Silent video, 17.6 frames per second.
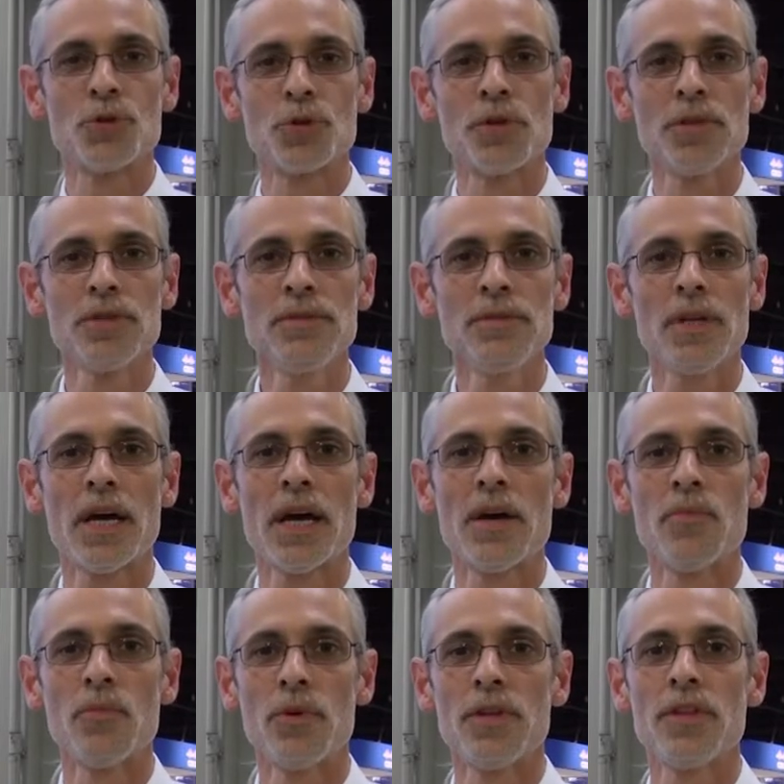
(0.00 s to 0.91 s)
Jordan.
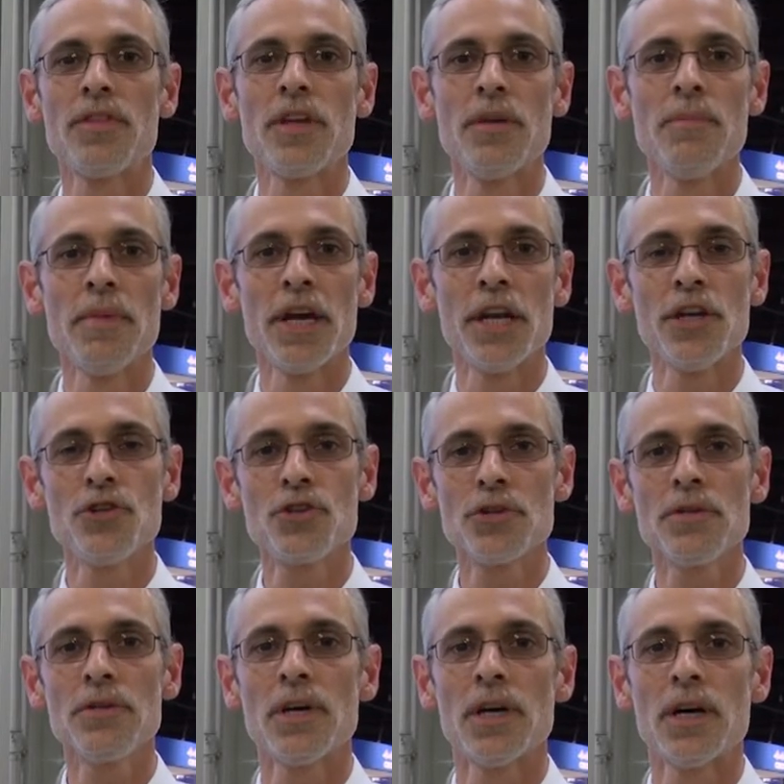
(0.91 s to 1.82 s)
I'm with
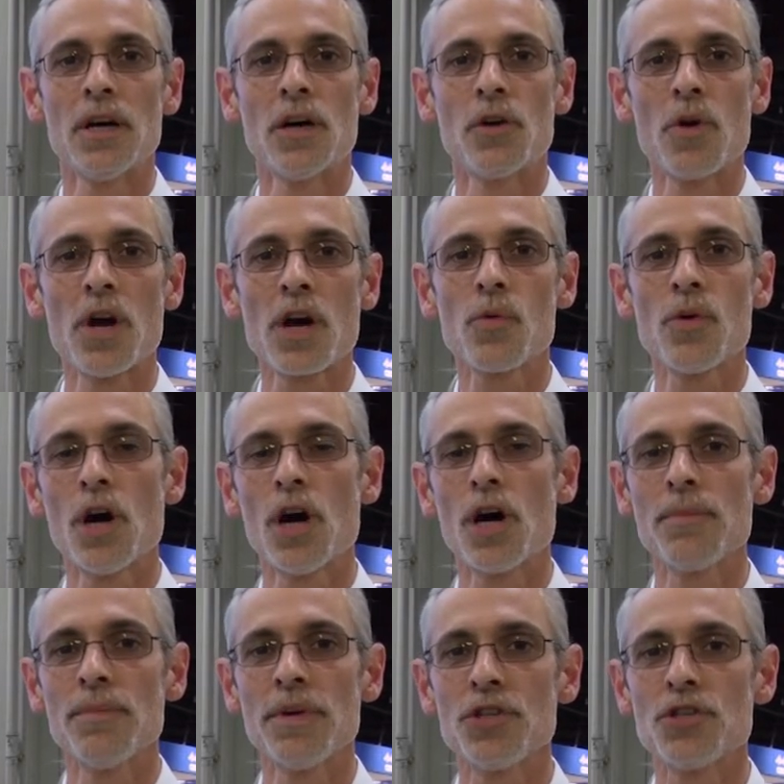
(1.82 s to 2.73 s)
ThinManager, uh, Rockwell
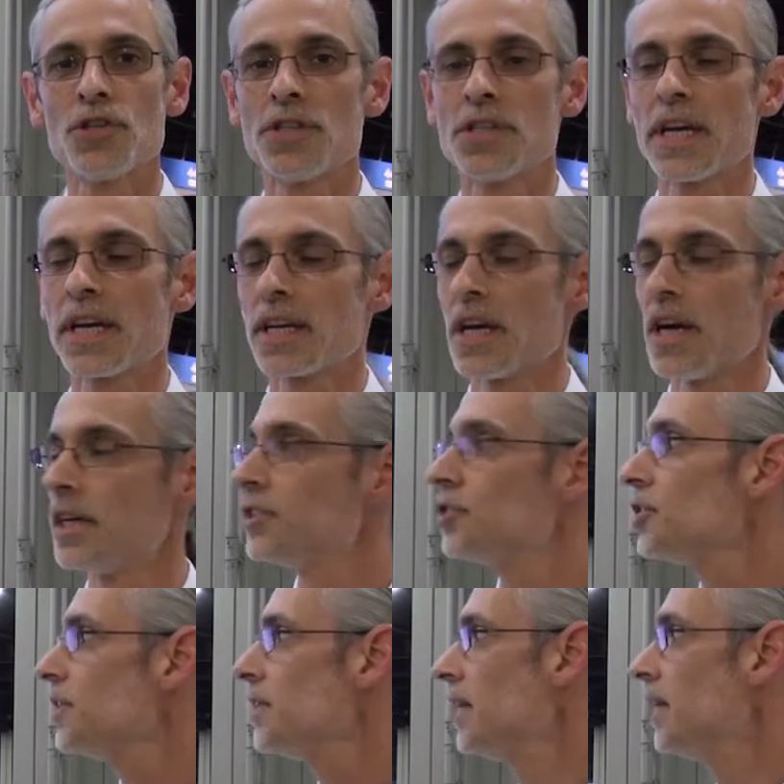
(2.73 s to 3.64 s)
Automation
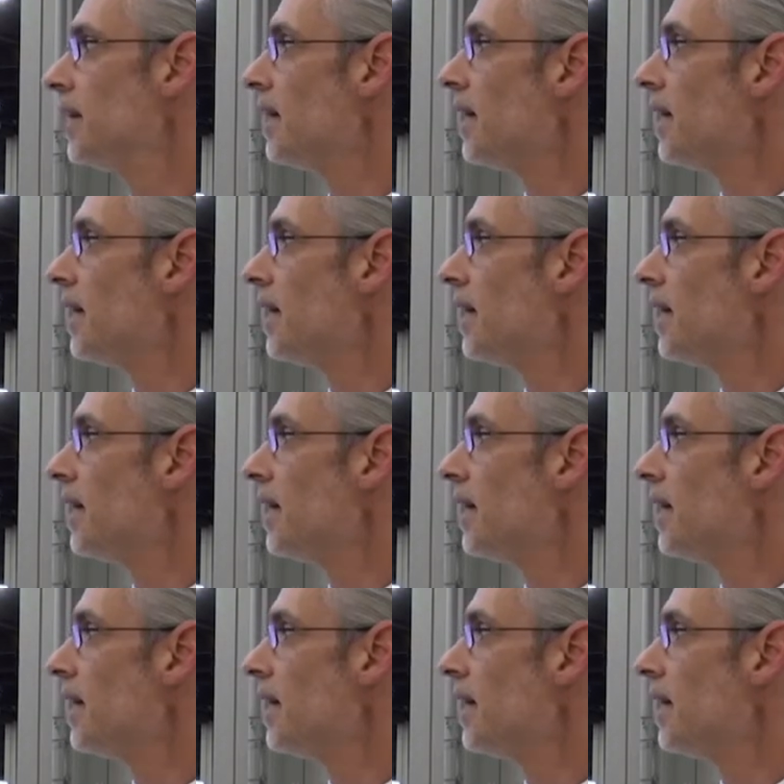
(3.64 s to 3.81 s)
Technology.